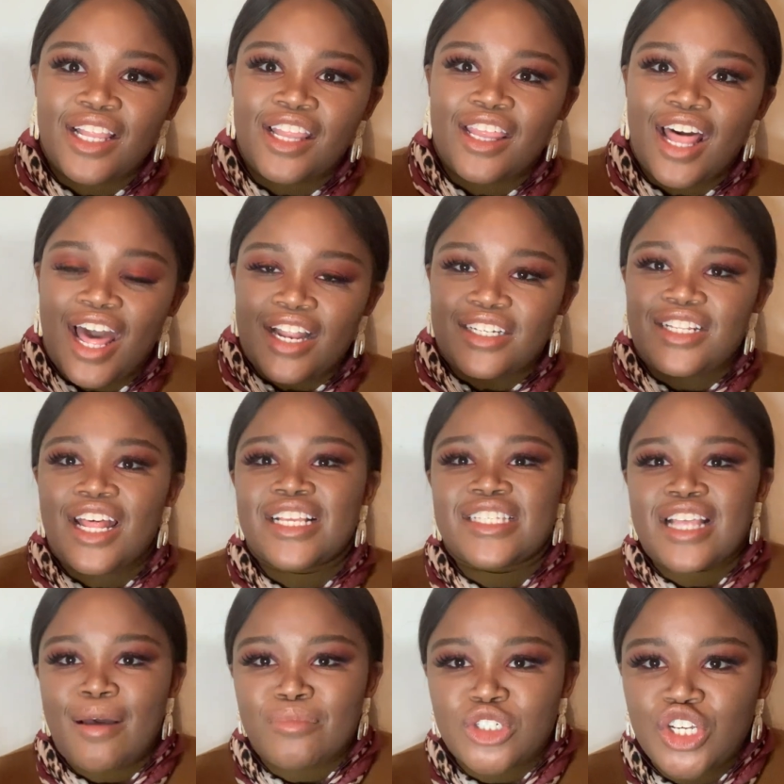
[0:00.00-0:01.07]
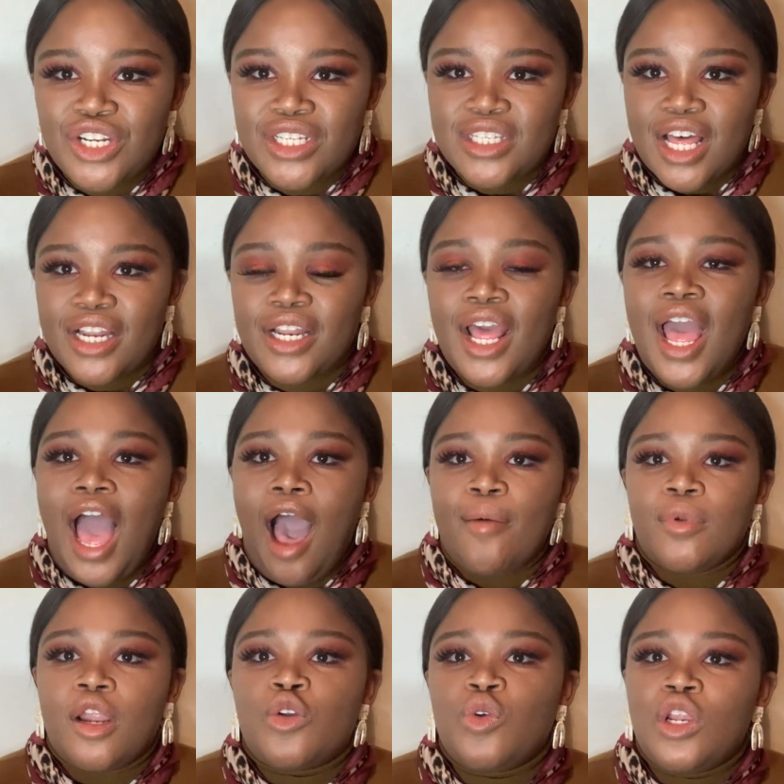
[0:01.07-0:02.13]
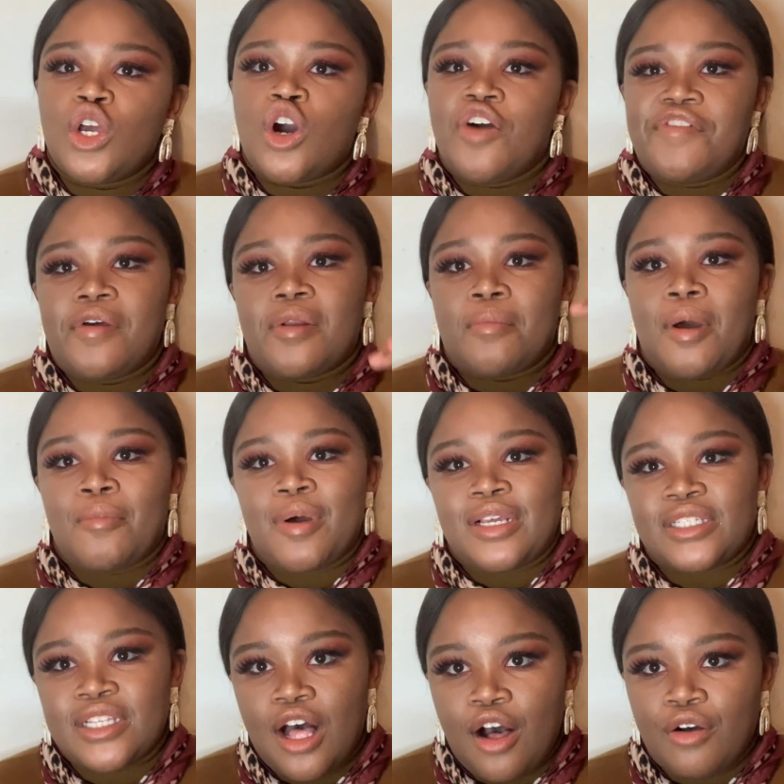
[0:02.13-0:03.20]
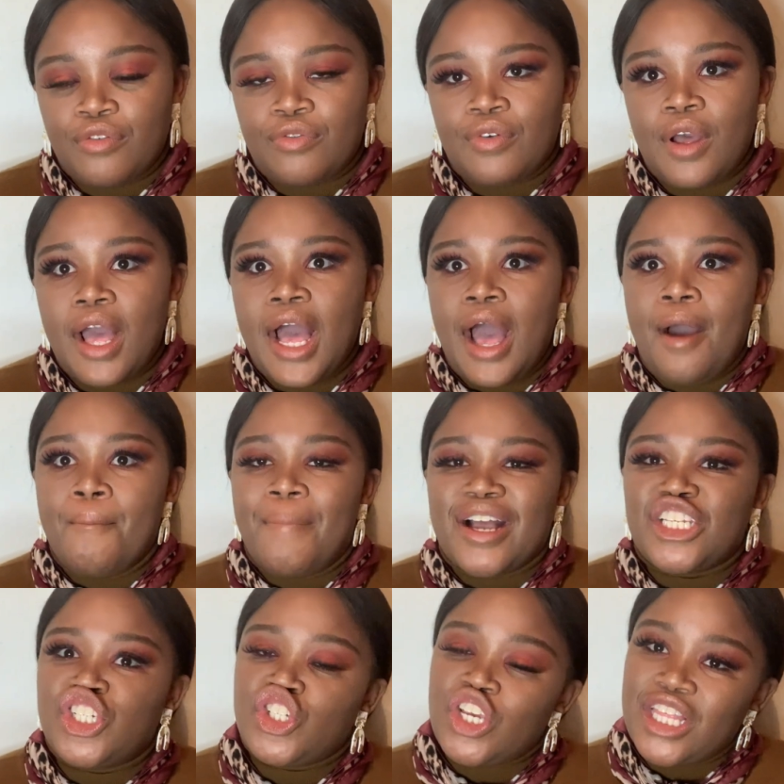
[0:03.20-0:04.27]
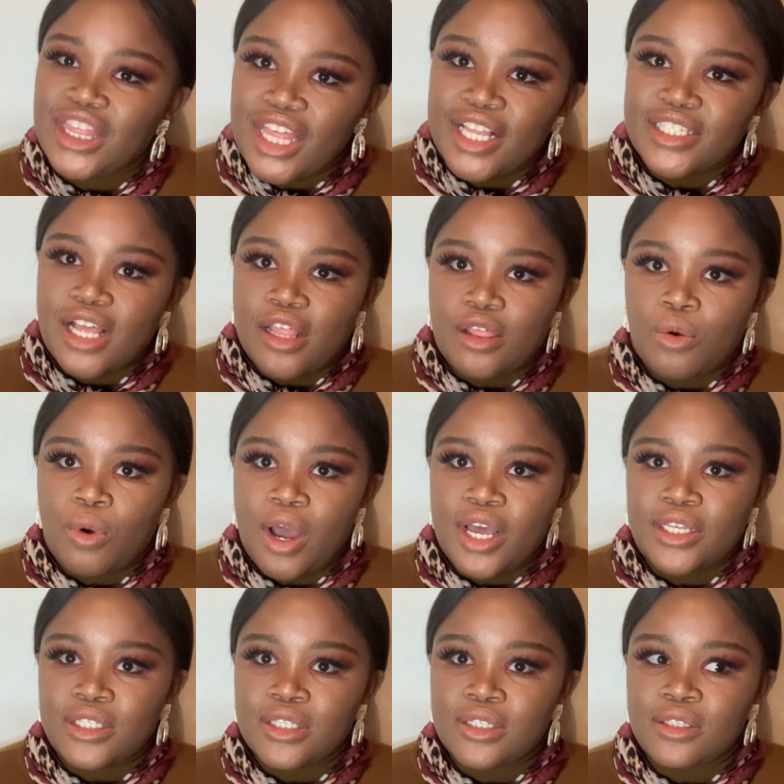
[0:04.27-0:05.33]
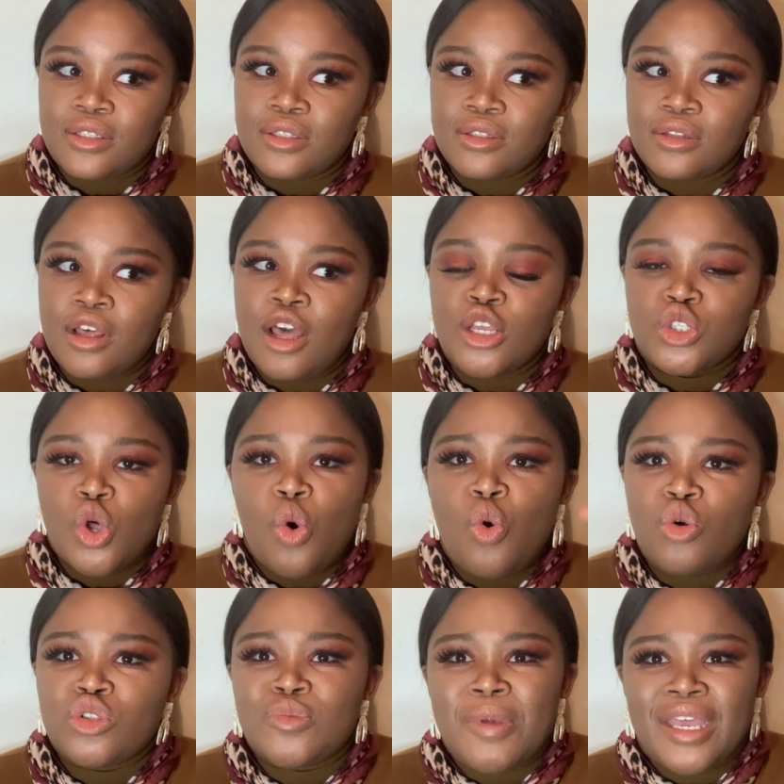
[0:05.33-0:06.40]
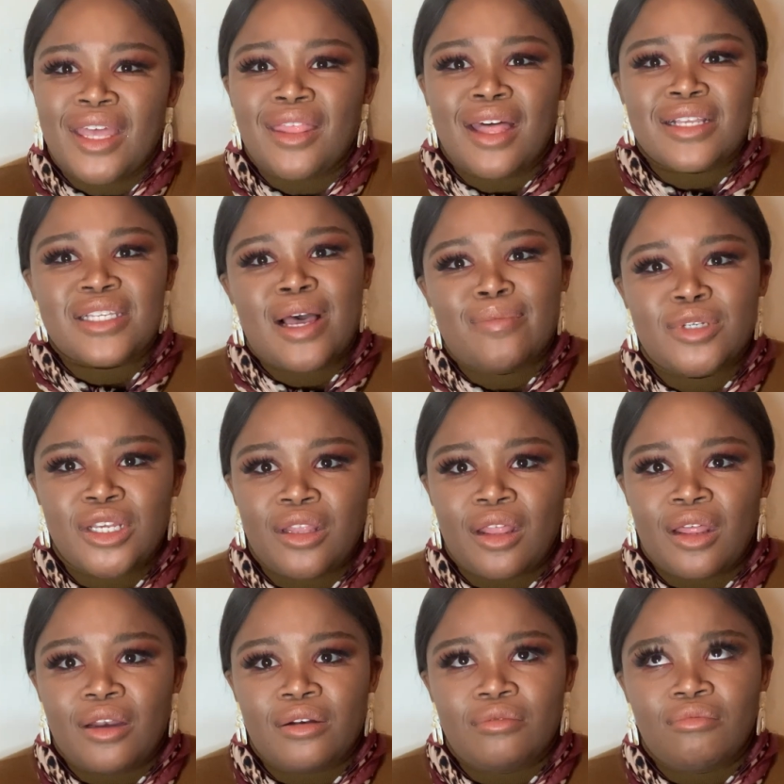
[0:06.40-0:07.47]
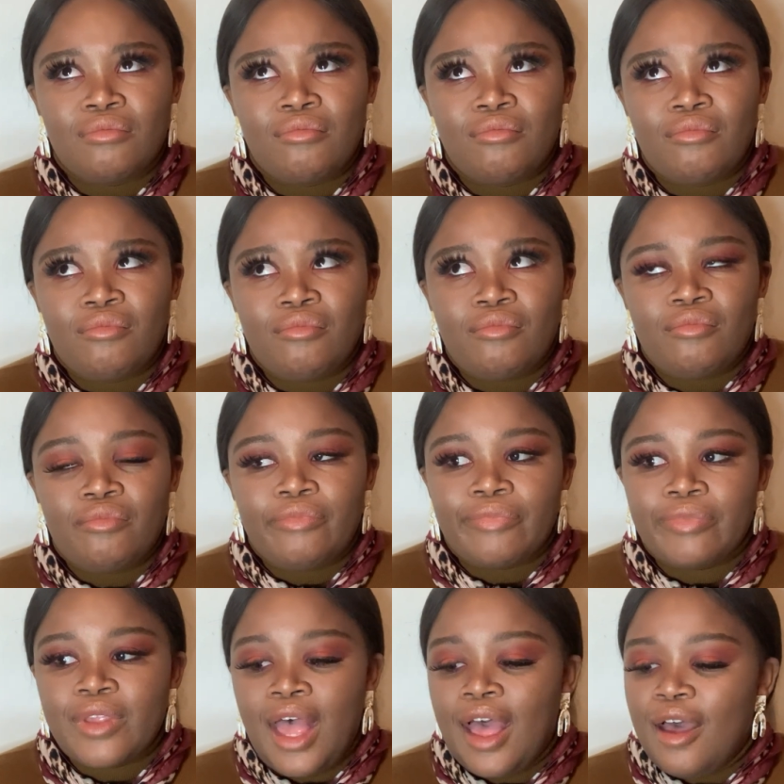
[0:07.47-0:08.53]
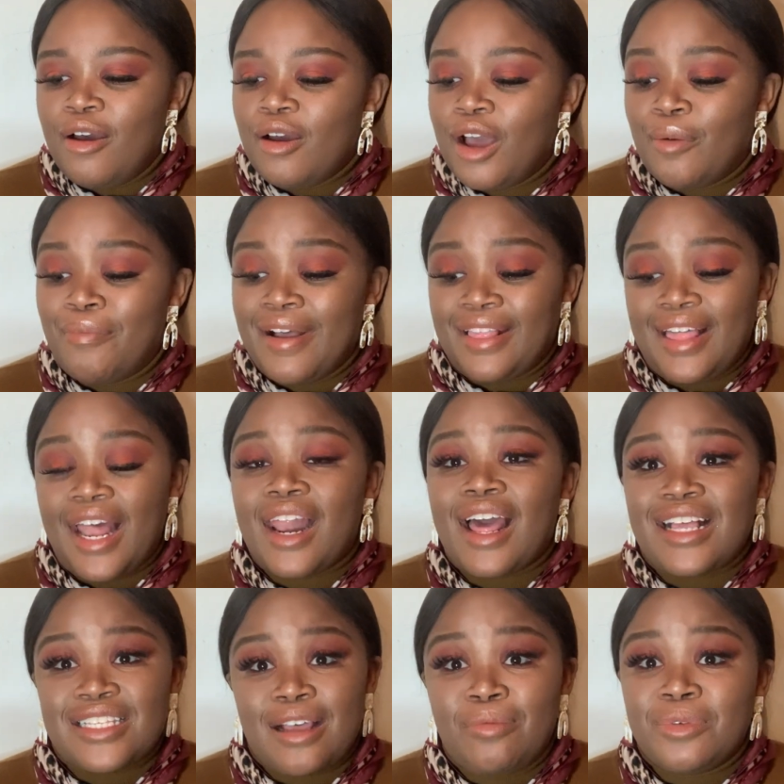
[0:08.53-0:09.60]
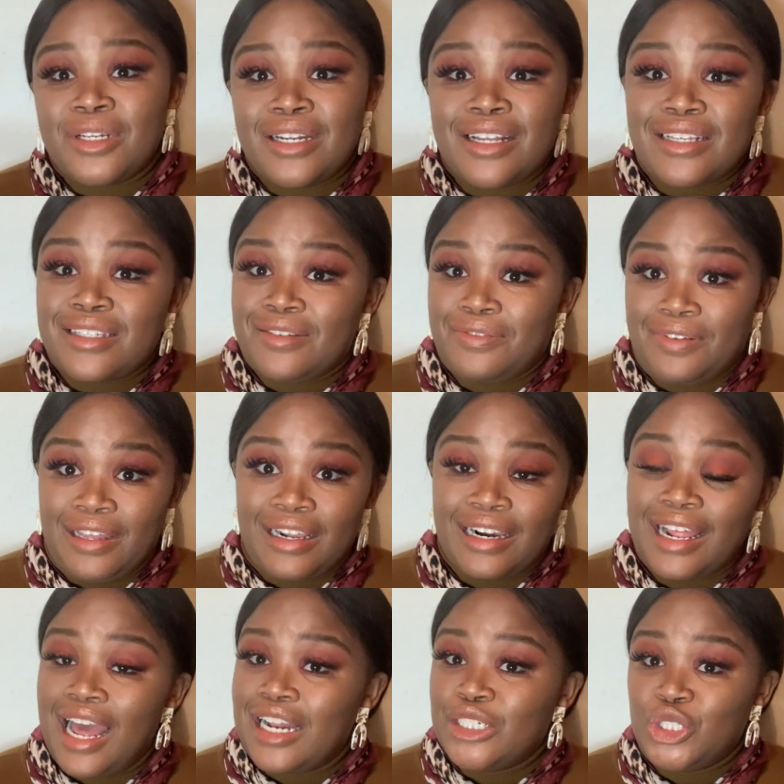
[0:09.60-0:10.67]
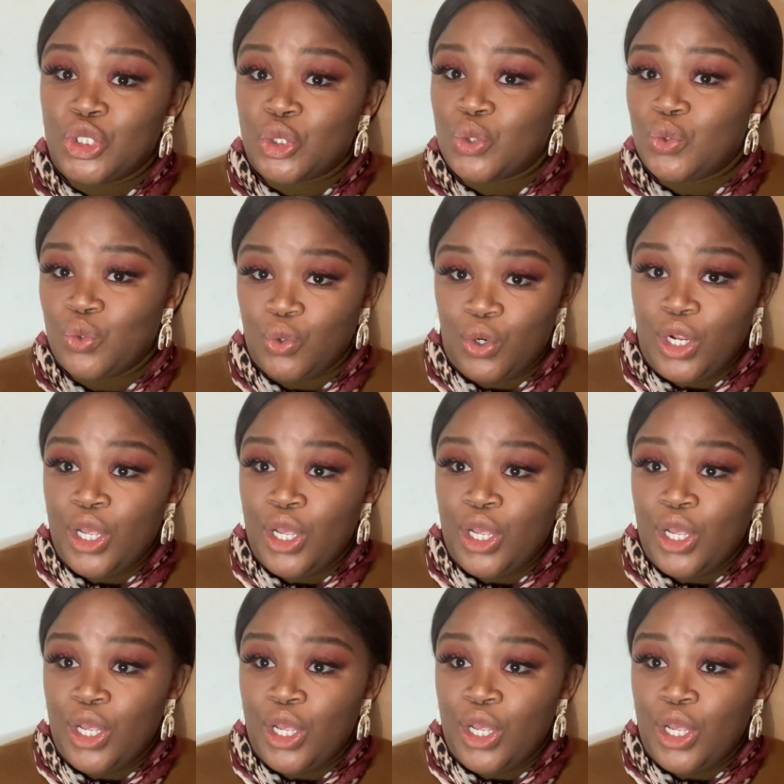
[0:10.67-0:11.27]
that, the assumption is that I'm not really confident about myself, but she thinks otherwise. So who's making the assumption then? But that assumption is very untrue.